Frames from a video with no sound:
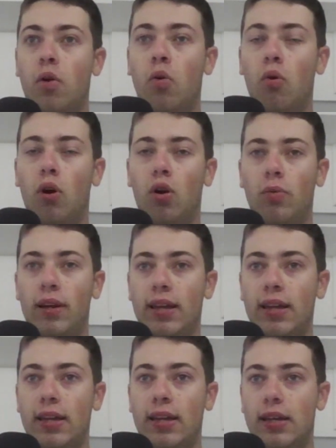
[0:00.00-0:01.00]
or
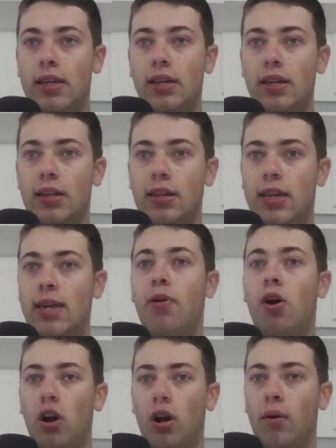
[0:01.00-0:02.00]
we keep
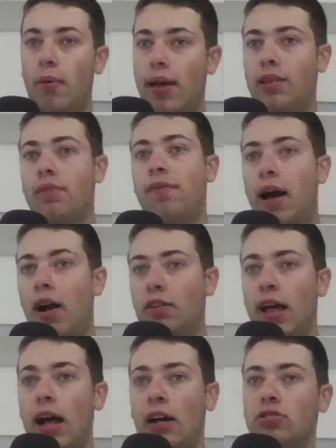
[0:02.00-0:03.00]
Harden, but we have to fire
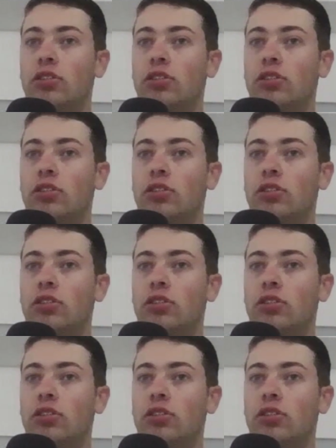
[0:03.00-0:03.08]
Doc.